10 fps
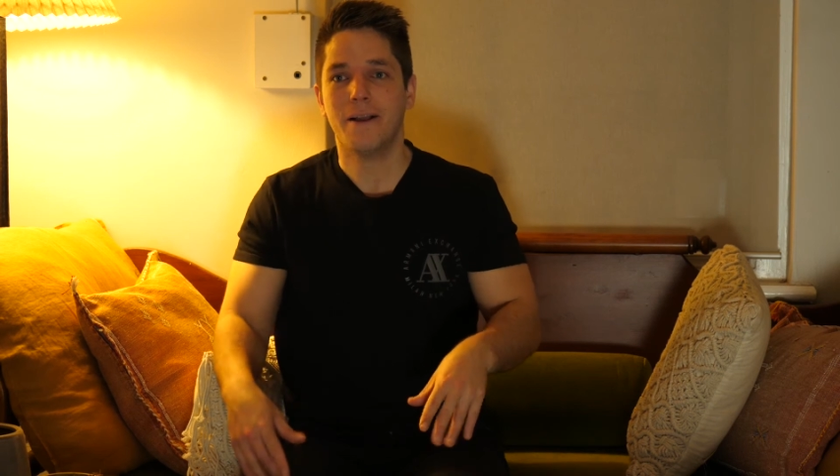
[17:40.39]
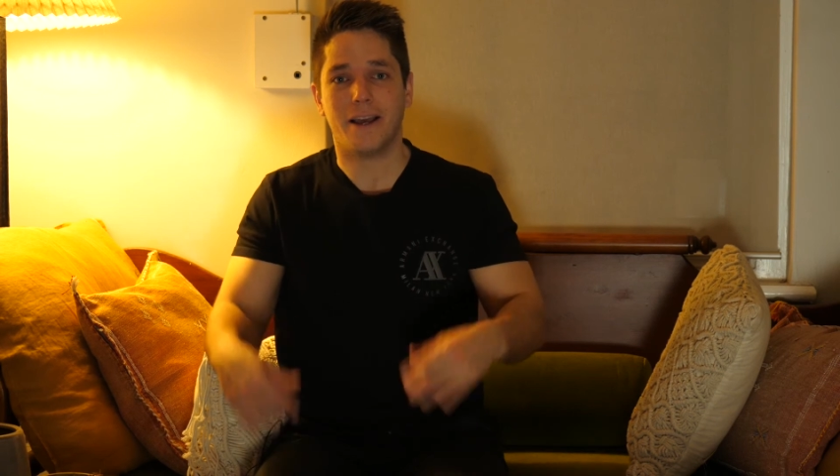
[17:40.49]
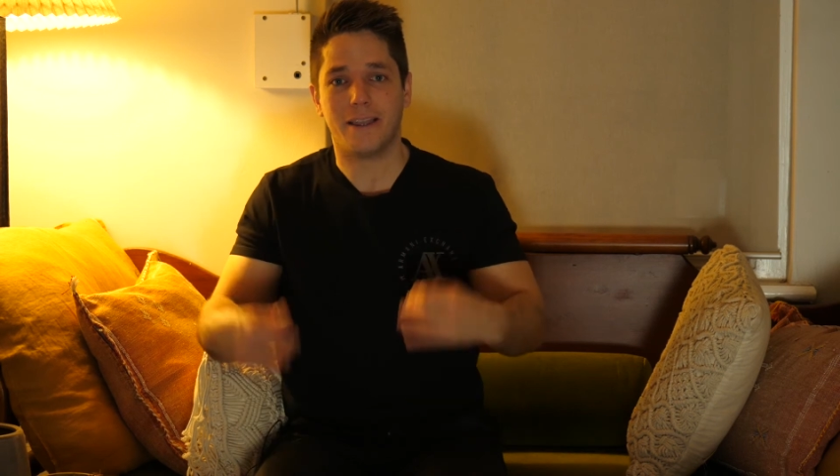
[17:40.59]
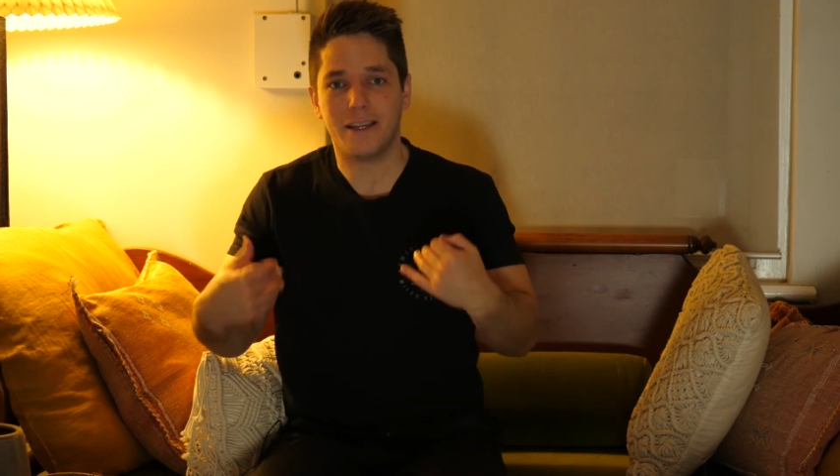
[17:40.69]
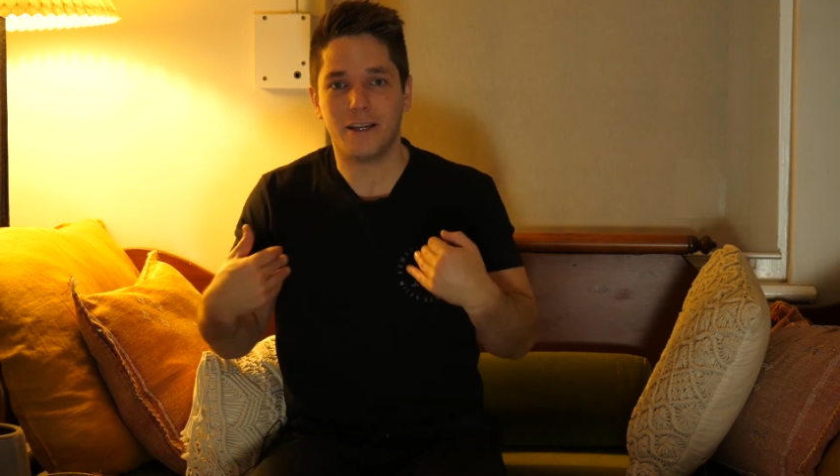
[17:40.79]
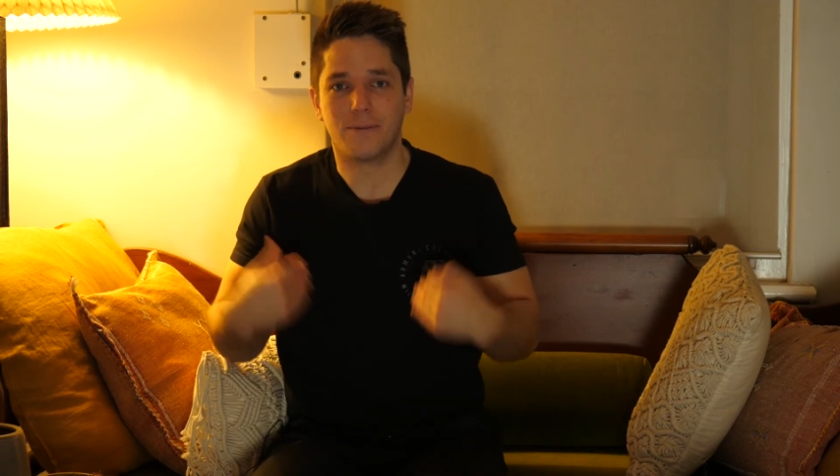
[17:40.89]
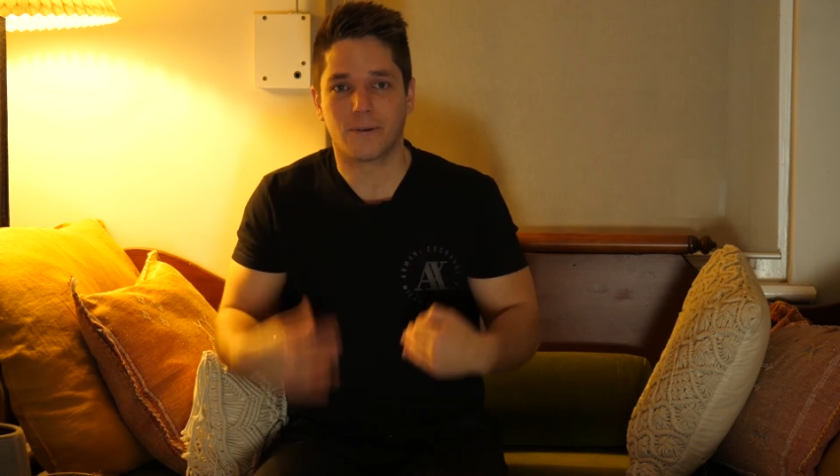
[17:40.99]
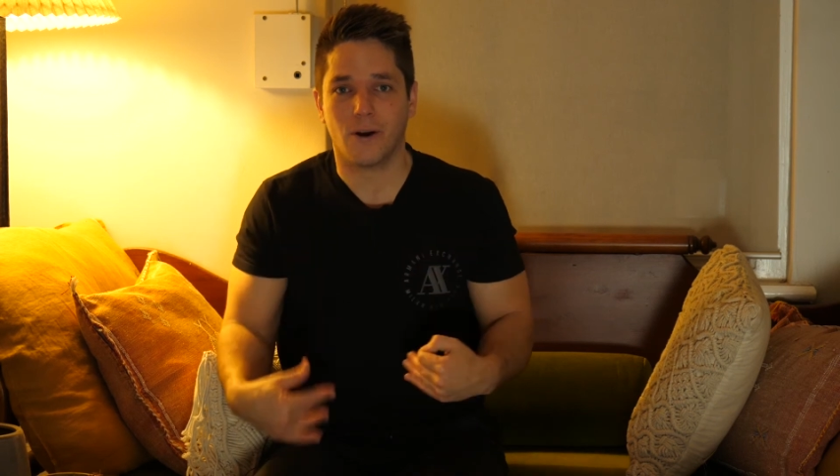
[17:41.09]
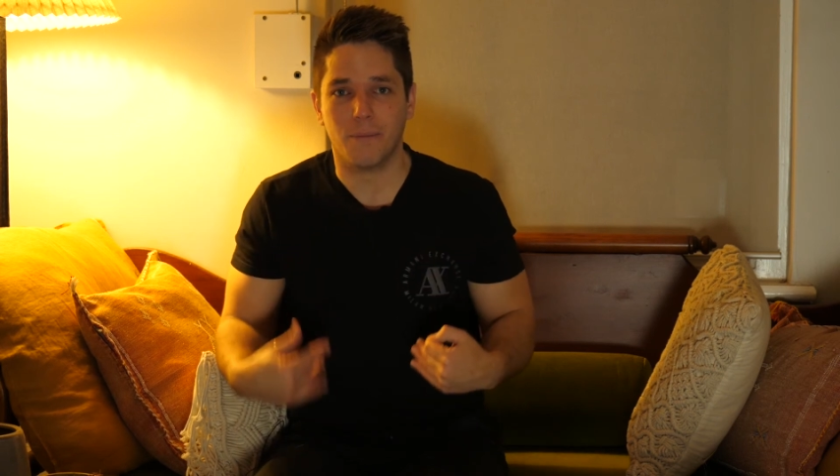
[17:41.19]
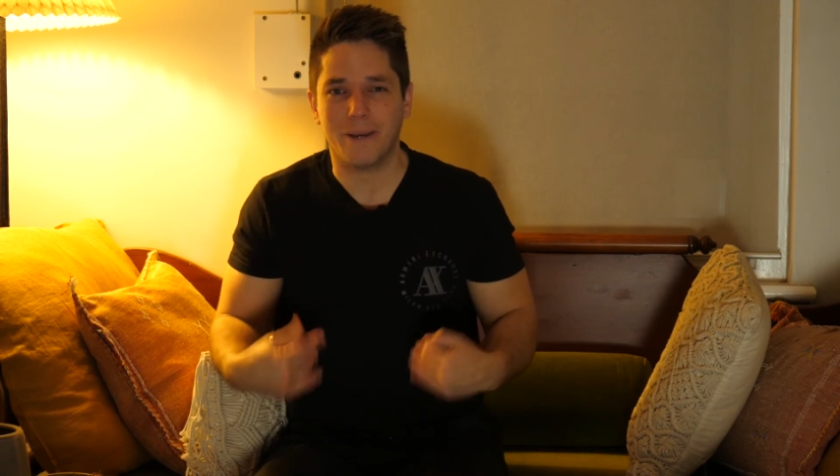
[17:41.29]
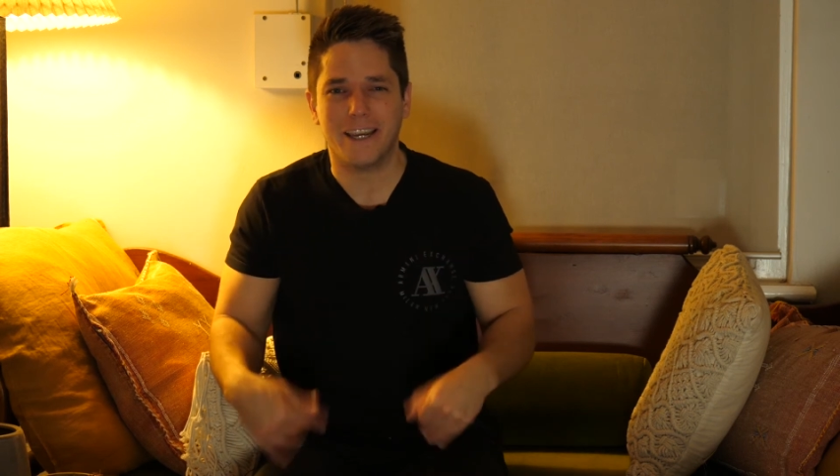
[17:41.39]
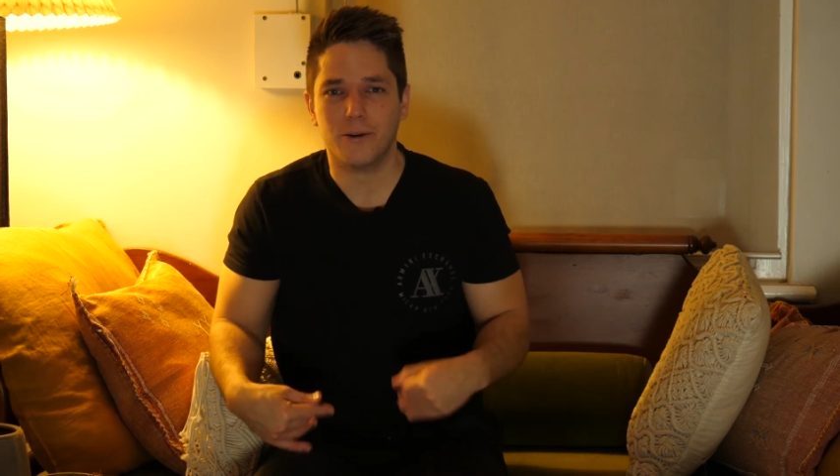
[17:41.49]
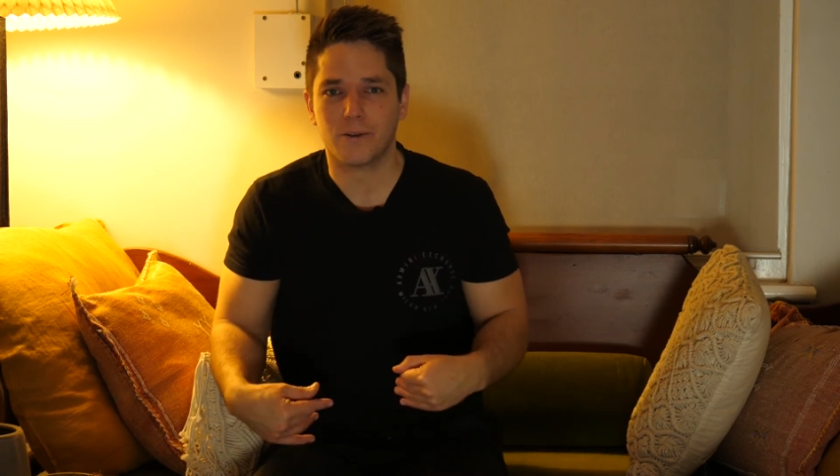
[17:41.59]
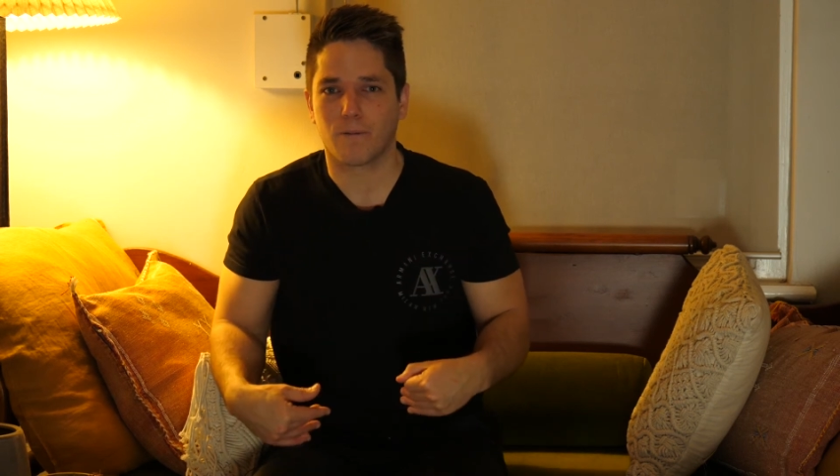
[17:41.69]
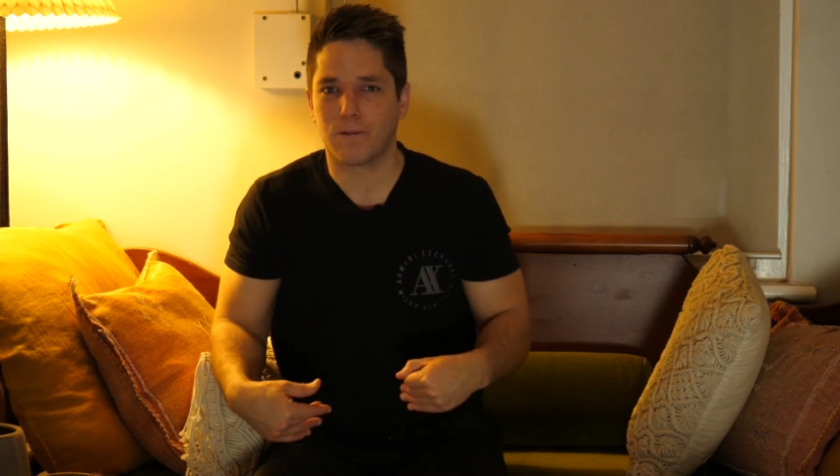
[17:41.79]
And then you've got me,
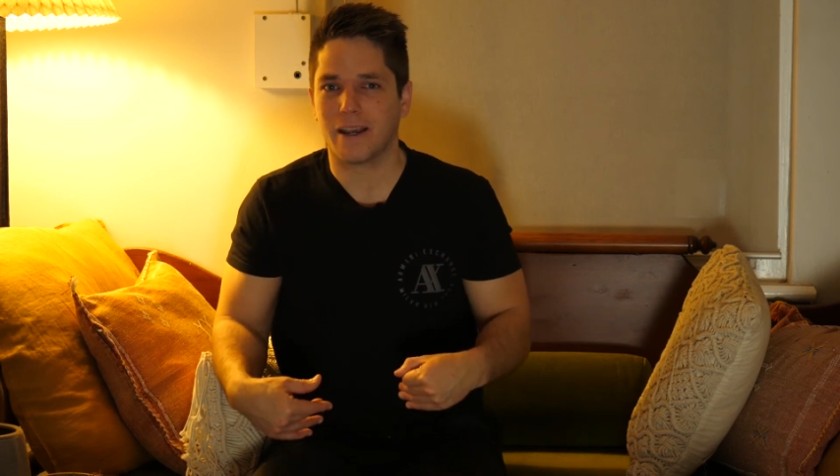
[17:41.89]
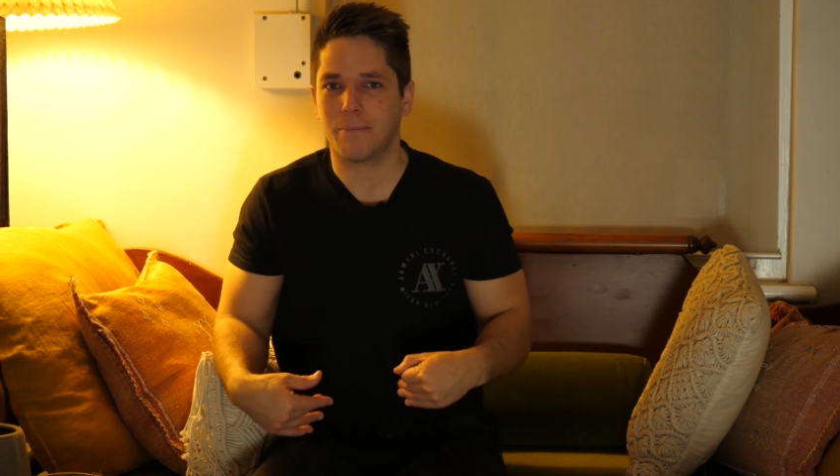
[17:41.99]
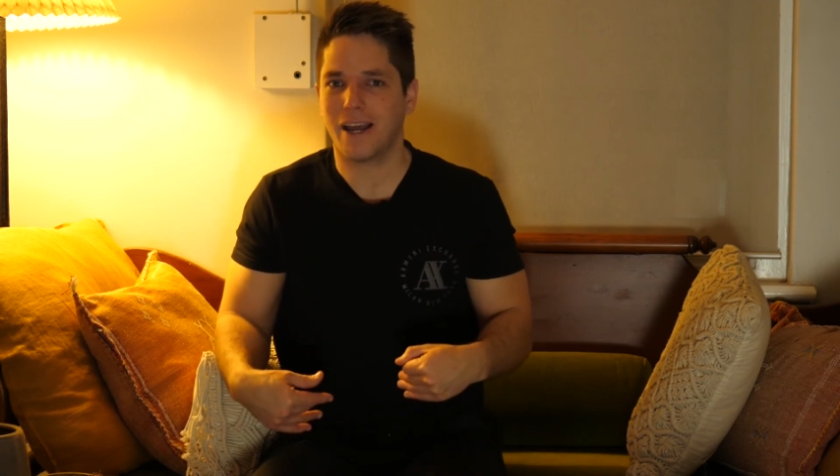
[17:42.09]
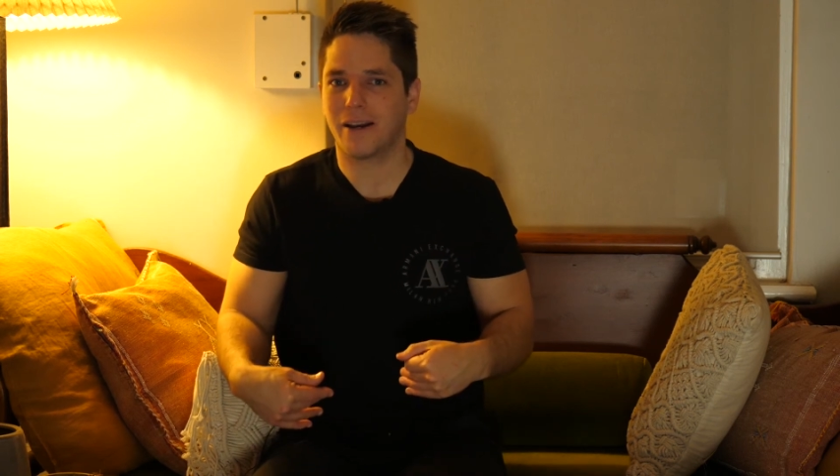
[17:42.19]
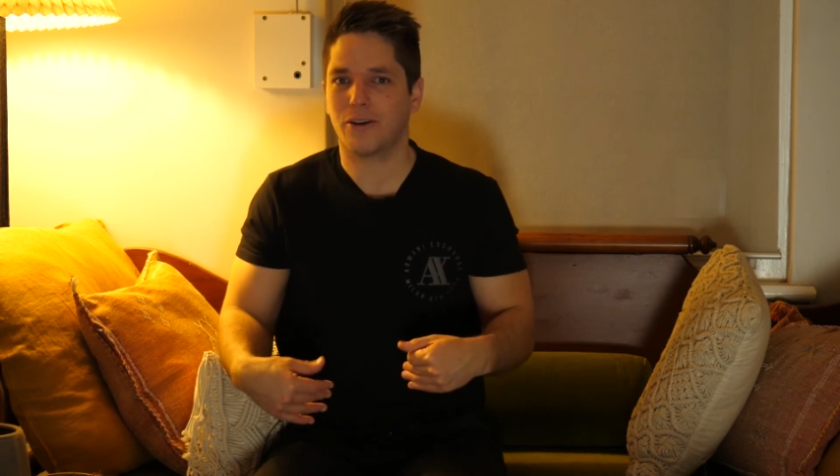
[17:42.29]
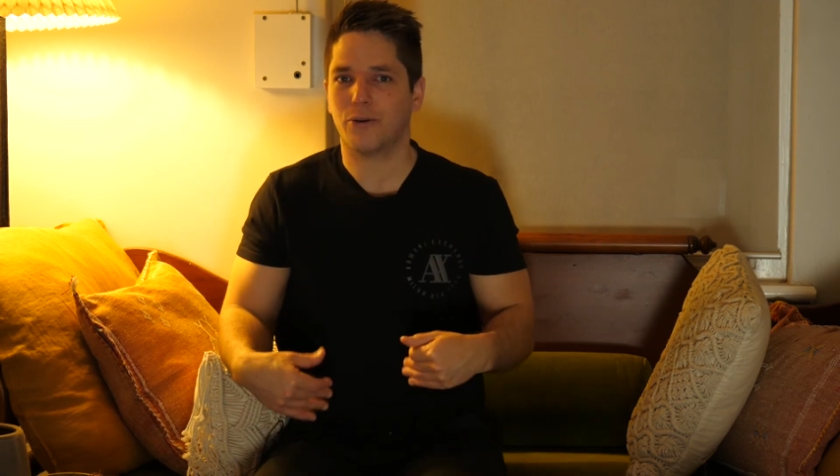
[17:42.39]
who's a phlegmatic,